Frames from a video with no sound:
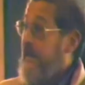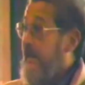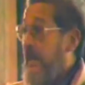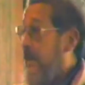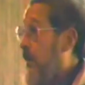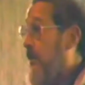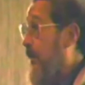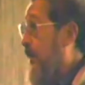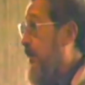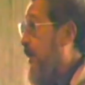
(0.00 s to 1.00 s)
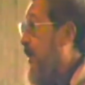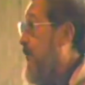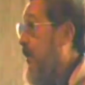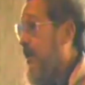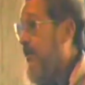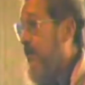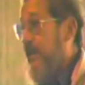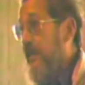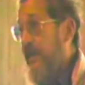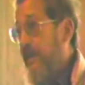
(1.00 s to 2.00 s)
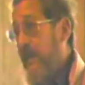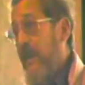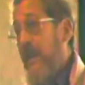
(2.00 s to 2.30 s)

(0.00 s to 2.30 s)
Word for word: I offer this to anybody who wants to do it.